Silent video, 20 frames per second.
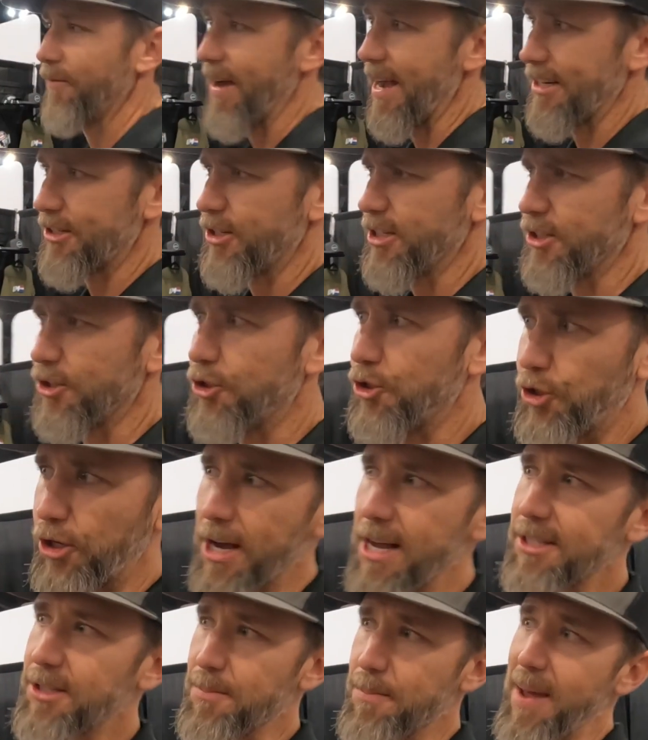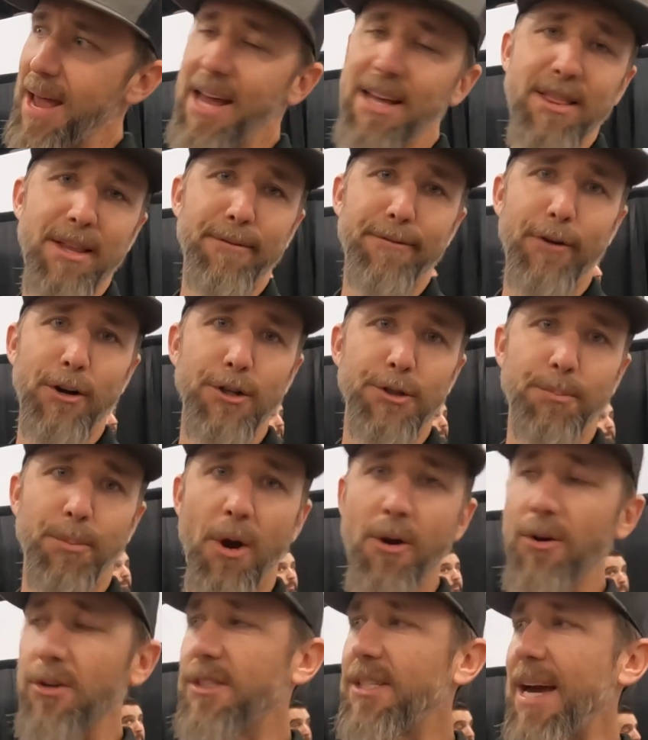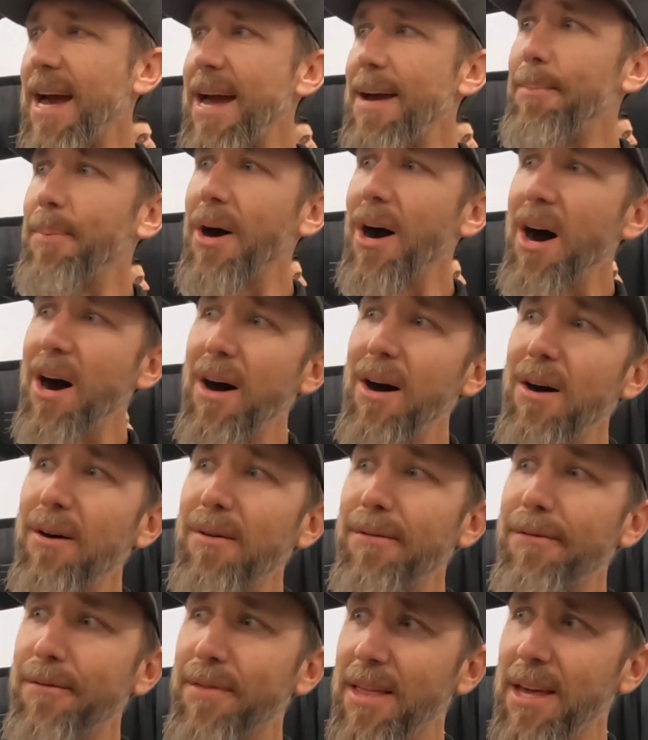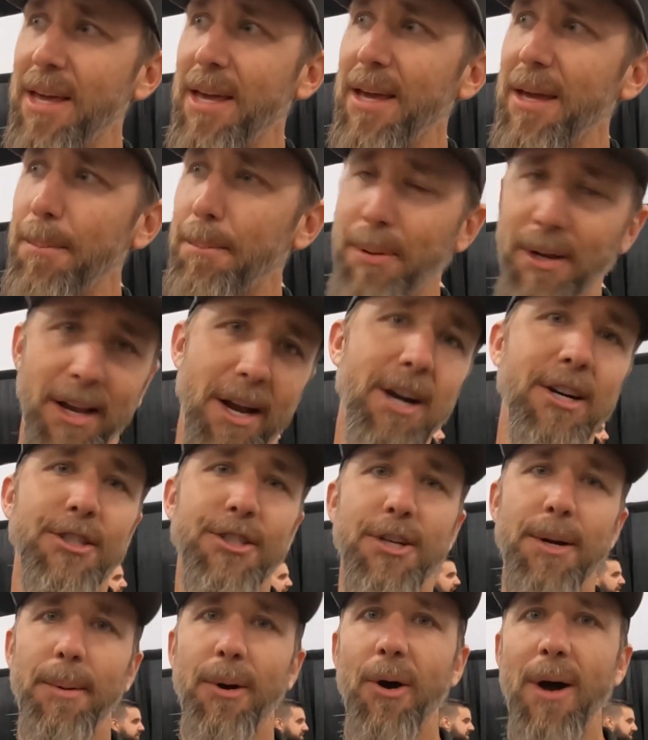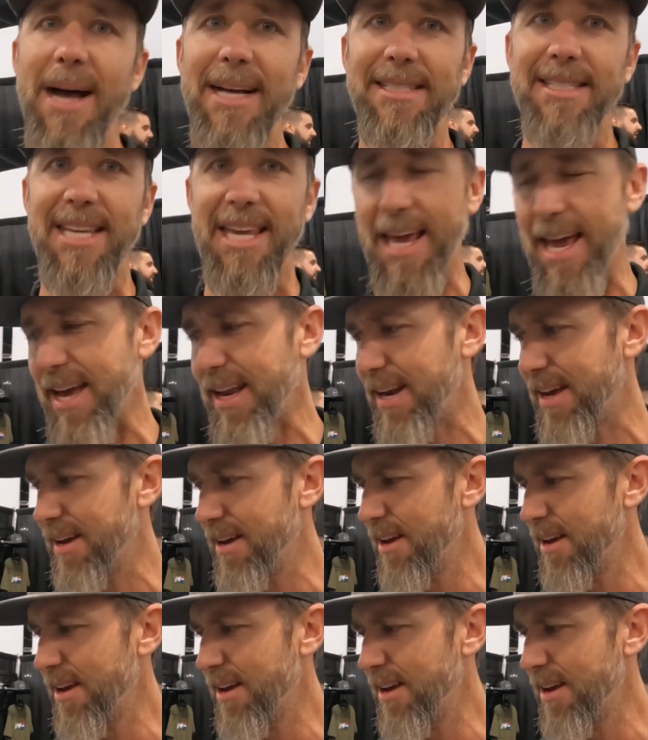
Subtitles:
we've actually just made the first prototype of the Polaris Turbo S kit.